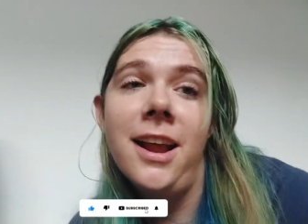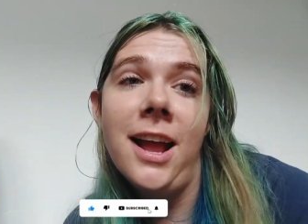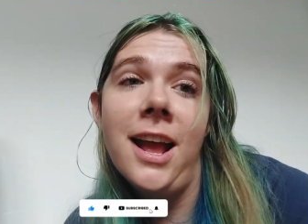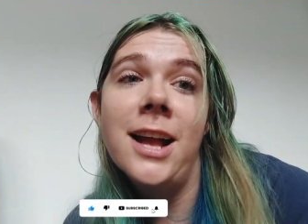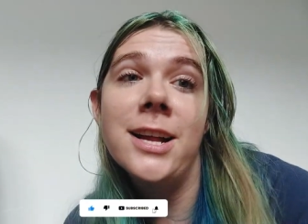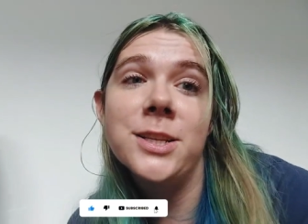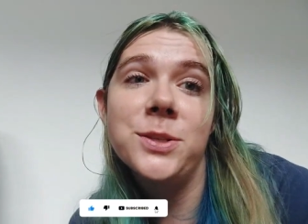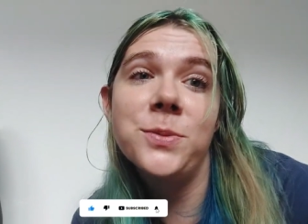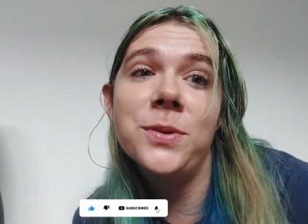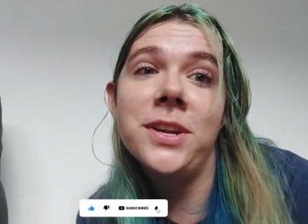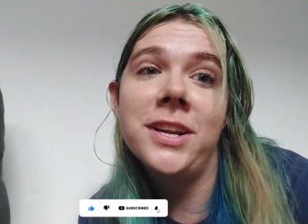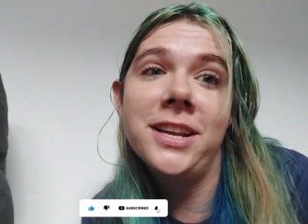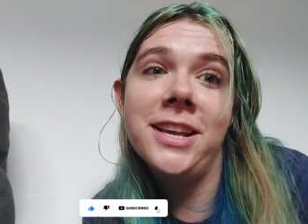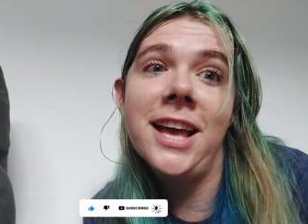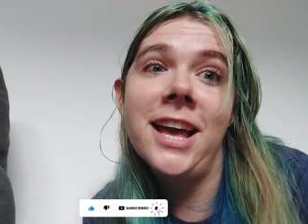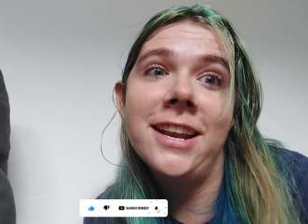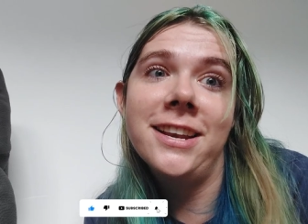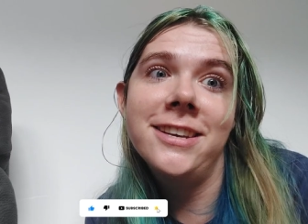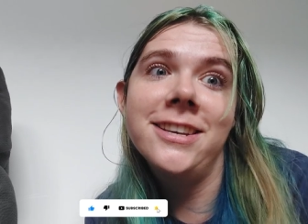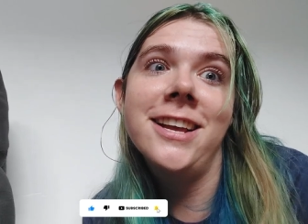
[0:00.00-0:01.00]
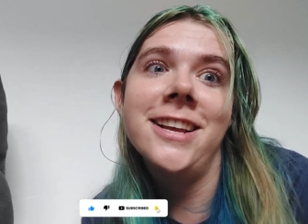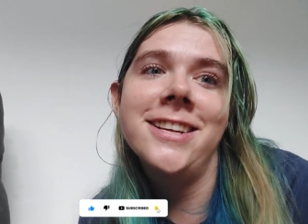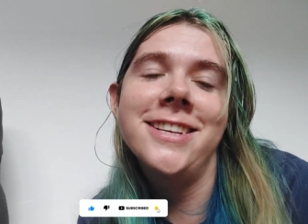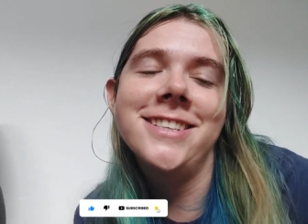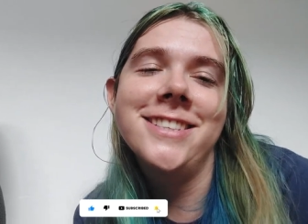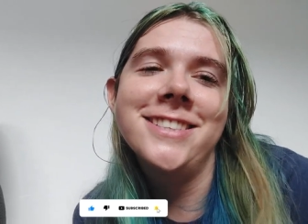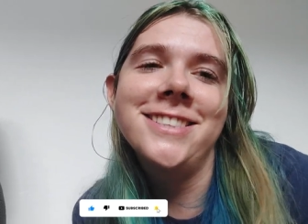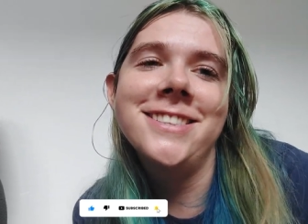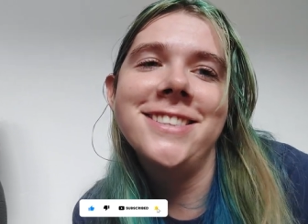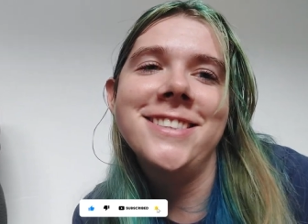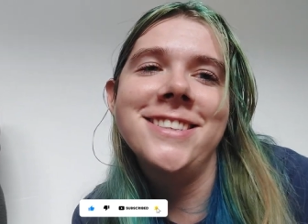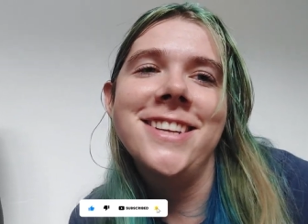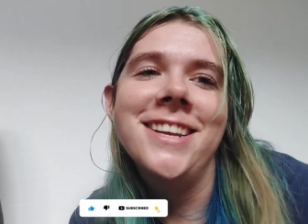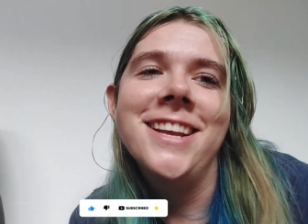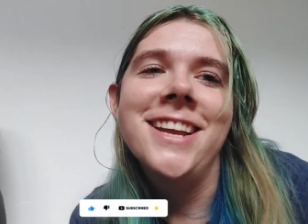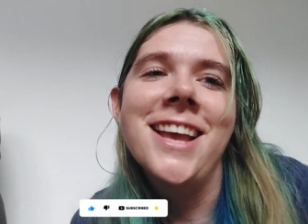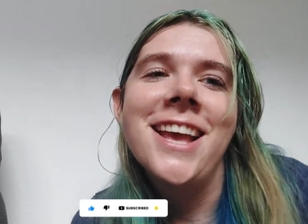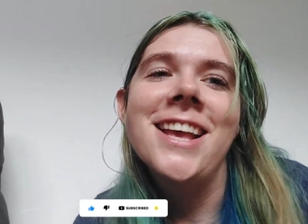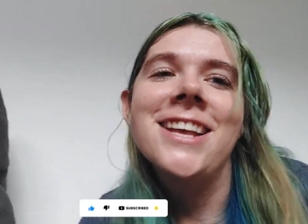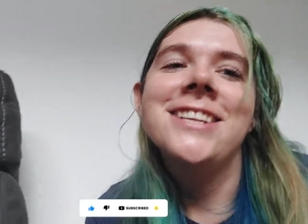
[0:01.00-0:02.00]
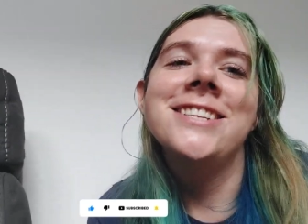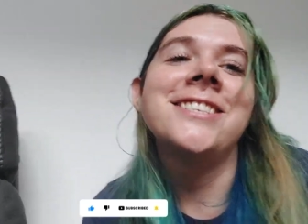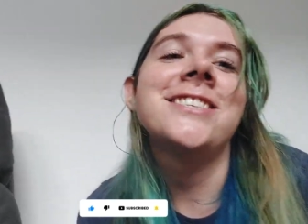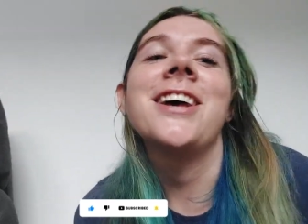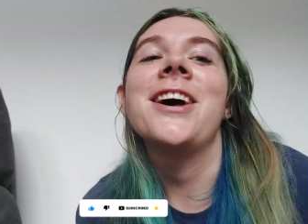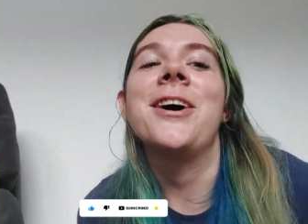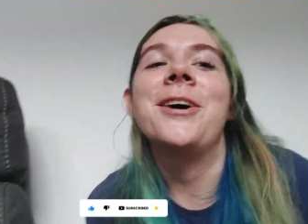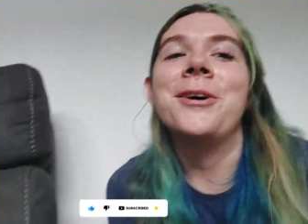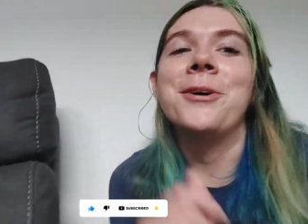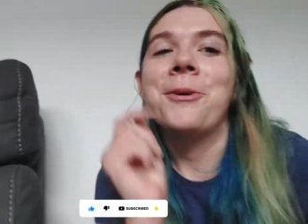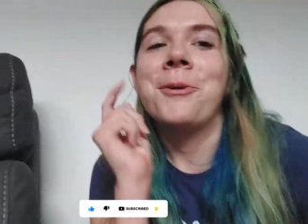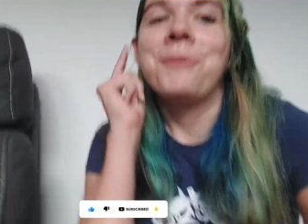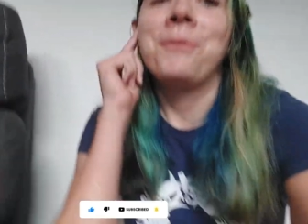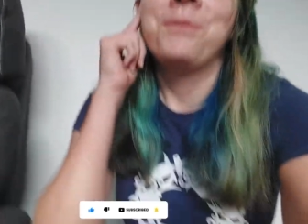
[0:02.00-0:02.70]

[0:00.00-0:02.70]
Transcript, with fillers: As what a cat does. So